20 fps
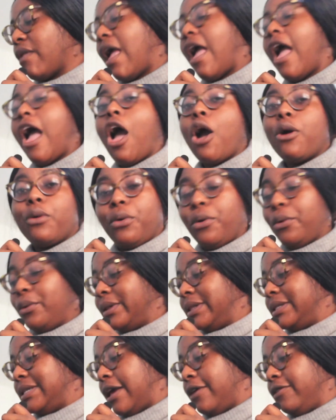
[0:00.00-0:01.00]
I'll go
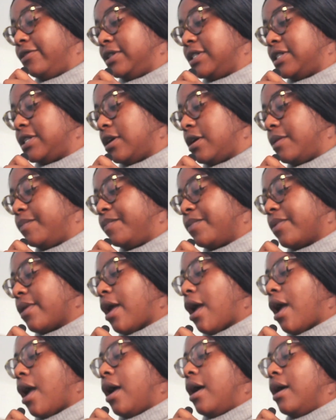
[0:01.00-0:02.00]
with David.
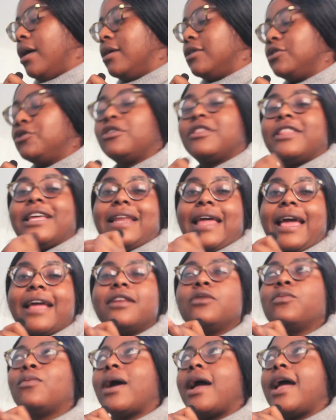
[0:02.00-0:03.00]
Not that
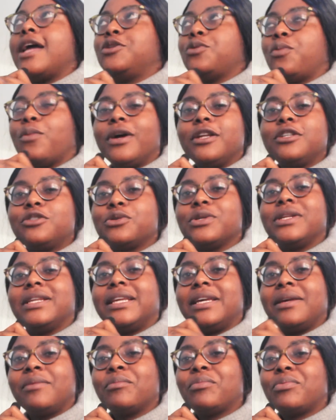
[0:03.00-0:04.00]
I don't want to
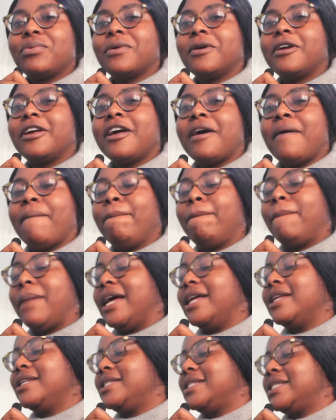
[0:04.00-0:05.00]
limp,
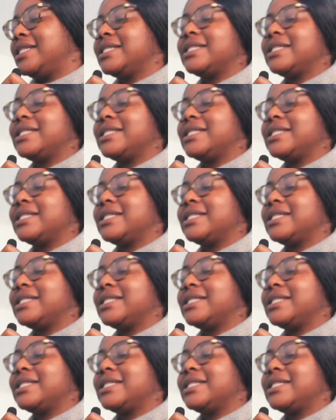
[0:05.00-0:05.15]
but